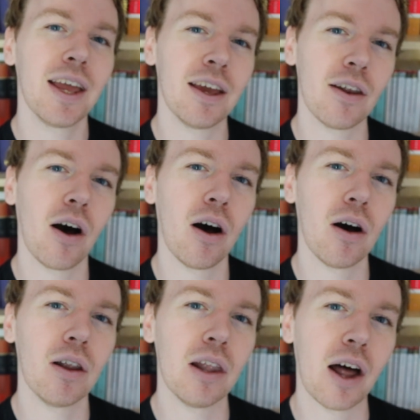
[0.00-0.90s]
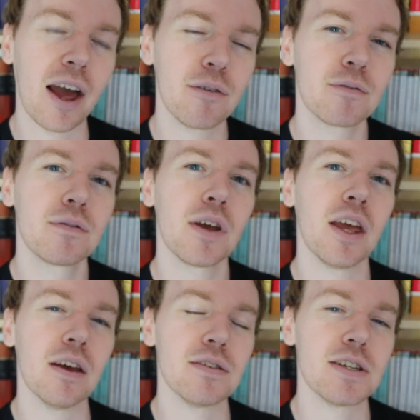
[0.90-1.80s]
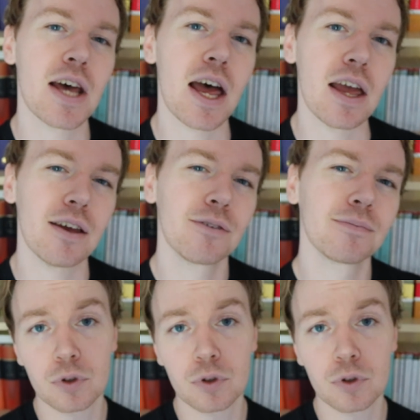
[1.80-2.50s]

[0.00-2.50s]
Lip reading: in our life here today.